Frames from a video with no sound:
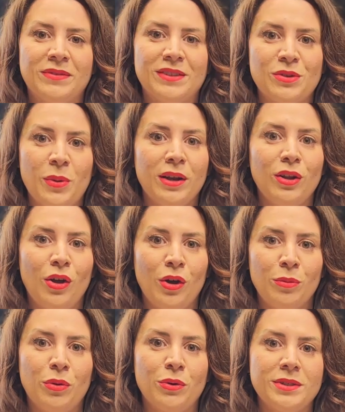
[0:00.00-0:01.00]
Quite a
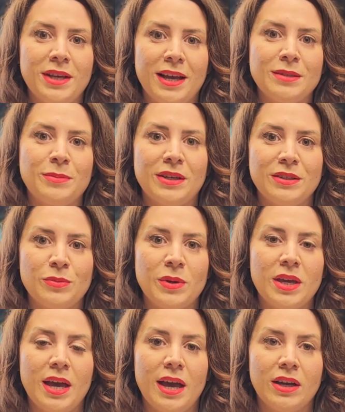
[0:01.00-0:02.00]
long process because
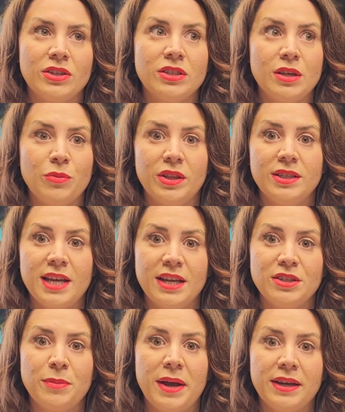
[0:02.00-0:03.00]
we actually won the
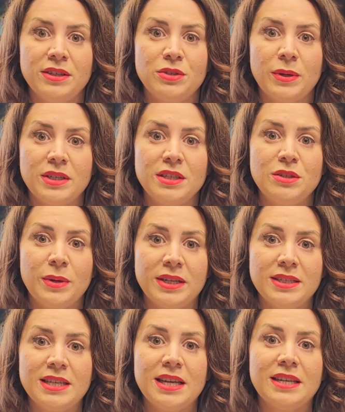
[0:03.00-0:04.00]
tender back in
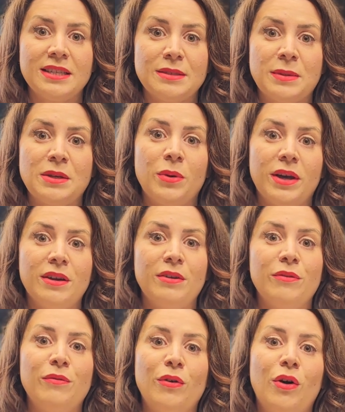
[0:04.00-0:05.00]
2020, and it's been quite an
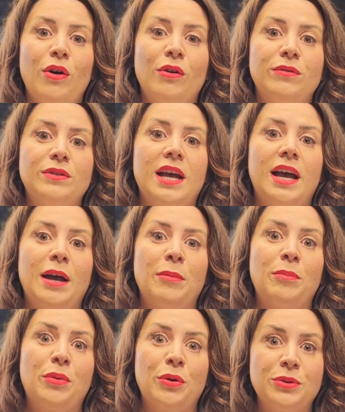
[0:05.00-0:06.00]
involved
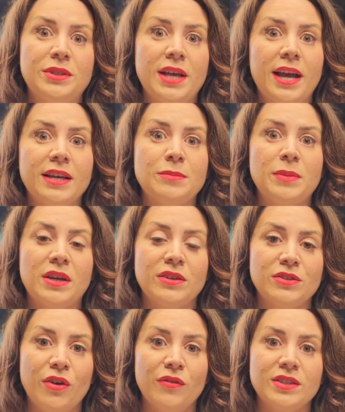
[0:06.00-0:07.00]
process
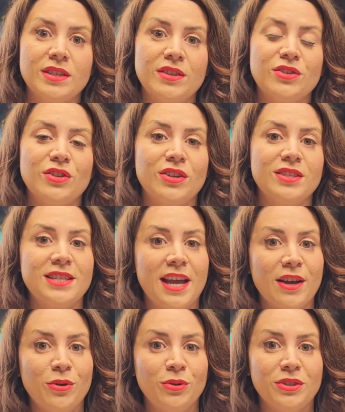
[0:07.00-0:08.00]
because obviously there's a lot of
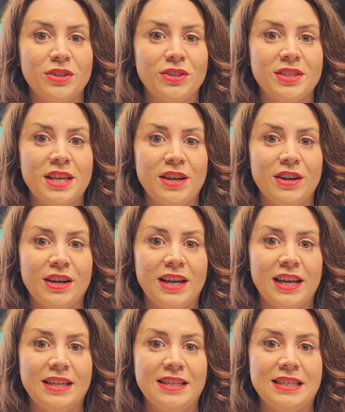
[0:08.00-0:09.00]
stakeholders here
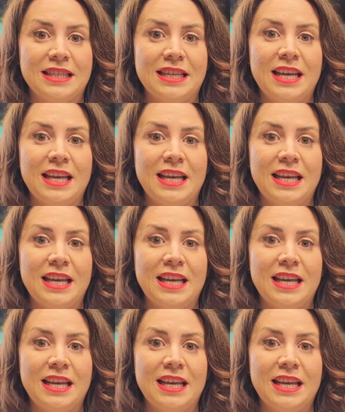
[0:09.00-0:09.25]
in